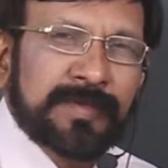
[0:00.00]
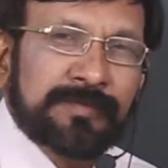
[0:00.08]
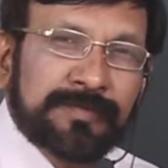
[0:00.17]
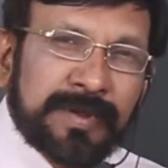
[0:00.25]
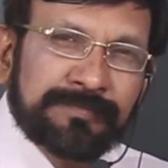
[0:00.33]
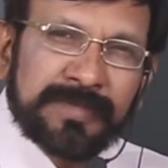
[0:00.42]

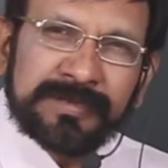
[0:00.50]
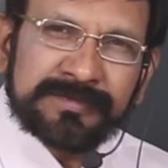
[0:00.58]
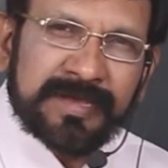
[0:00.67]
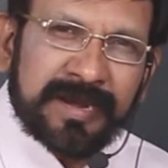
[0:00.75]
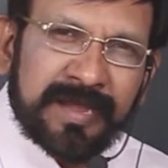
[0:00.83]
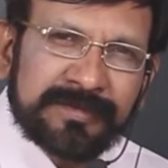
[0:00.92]
From the
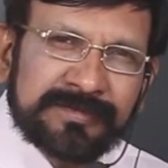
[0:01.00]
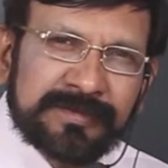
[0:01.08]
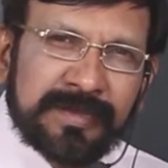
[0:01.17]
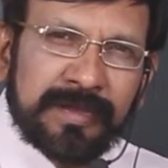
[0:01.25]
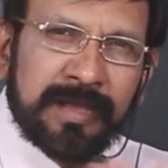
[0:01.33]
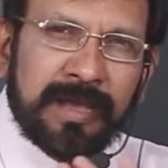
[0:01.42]
scratch,
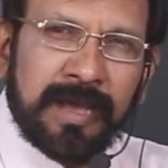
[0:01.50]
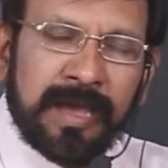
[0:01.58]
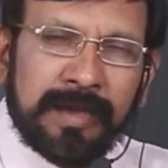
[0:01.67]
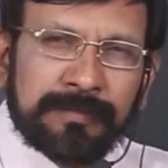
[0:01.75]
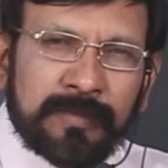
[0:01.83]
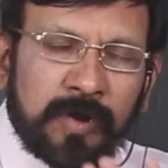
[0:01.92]

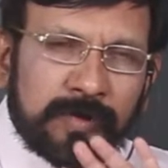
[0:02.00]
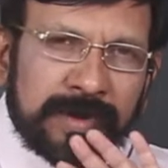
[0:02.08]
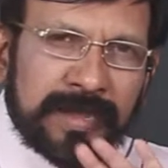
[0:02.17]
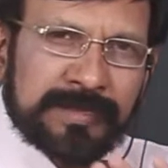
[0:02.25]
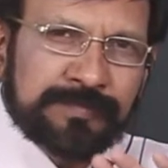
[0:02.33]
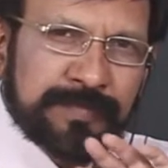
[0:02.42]
I am not
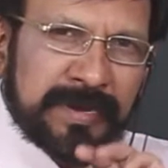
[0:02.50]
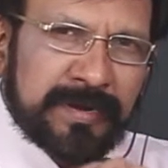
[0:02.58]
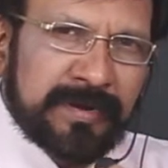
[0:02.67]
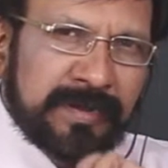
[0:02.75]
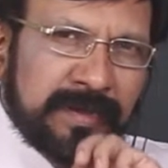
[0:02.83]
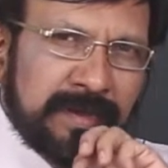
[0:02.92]

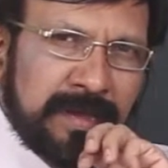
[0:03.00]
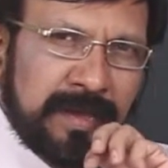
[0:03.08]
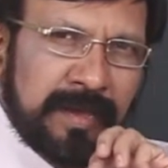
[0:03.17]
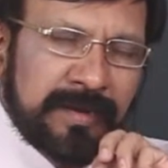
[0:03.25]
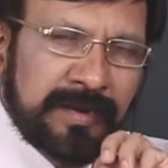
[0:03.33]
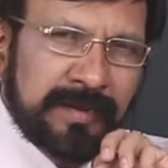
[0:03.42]
expecting
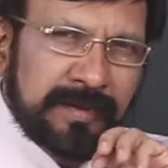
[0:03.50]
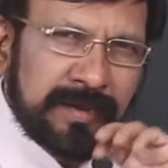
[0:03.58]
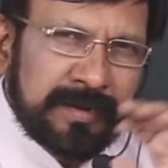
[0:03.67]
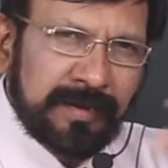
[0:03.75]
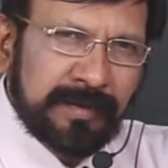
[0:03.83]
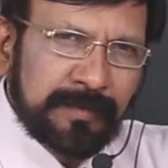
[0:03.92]

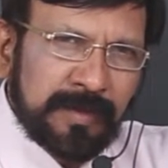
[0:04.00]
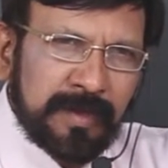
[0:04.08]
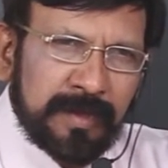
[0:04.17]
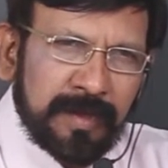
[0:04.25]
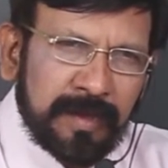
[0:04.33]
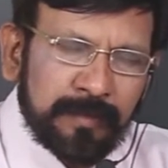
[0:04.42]
any
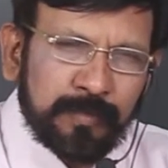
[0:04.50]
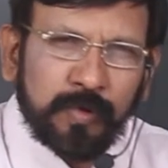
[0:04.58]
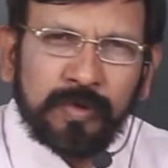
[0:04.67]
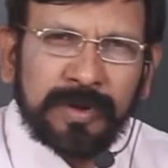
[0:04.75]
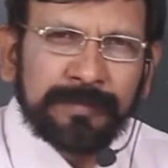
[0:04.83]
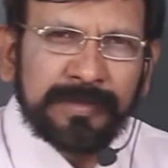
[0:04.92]

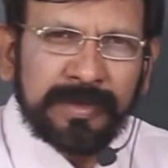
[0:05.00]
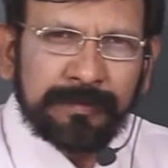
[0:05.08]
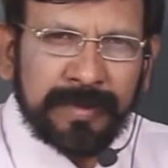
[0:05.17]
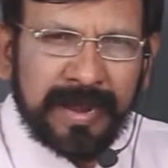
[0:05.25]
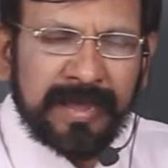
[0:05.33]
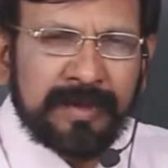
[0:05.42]
programming
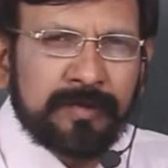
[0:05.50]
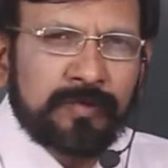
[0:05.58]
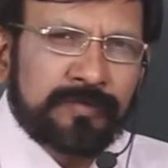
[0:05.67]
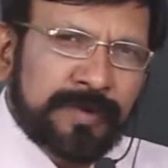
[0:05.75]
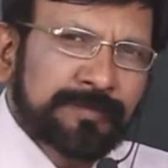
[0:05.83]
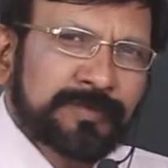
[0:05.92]

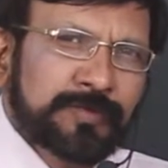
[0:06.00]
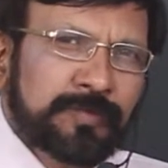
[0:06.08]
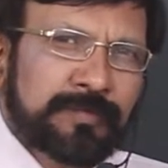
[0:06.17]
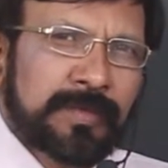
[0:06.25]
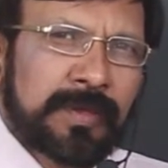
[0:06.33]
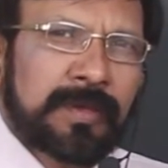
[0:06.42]
background from you.
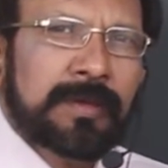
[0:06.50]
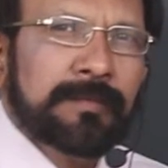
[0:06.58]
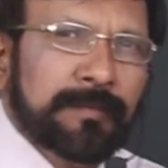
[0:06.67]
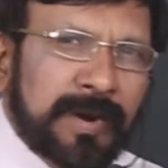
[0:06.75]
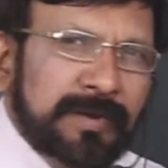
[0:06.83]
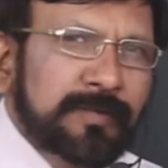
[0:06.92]

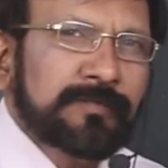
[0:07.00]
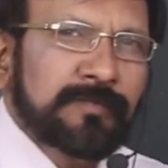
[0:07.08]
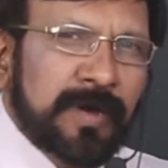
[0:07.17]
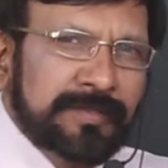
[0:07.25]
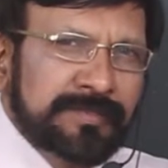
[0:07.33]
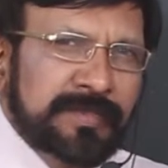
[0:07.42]
But
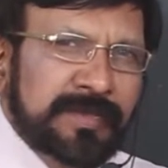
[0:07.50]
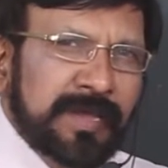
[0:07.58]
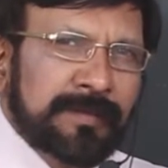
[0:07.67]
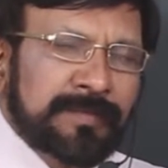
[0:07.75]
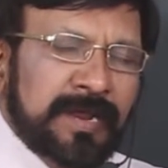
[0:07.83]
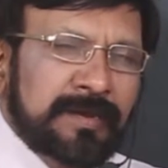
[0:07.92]
one thing I
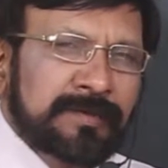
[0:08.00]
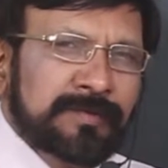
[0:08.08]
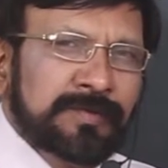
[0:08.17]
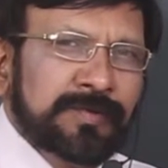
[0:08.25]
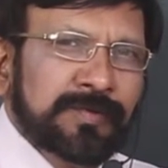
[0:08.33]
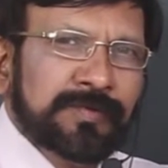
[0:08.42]
am telling
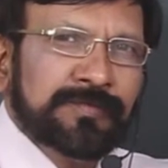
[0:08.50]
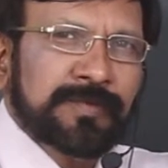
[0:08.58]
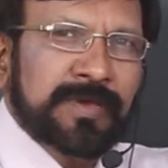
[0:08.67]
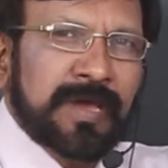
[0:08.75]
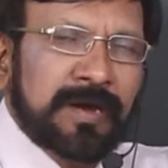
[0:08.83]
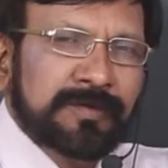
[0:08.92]
you, if
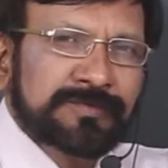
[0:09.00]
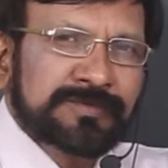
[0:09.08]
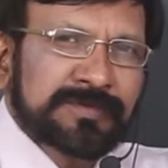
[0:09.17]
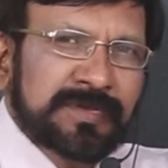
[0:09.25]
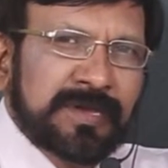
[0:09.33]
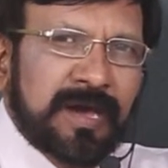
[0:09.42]
you have
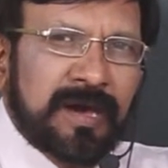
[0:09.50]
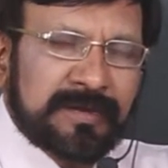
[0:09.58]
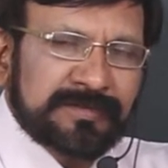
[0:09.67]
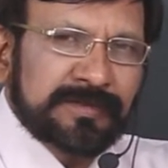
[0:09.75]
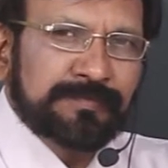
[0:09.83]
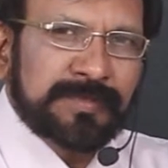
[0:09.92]
C or
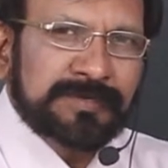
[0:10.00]
C++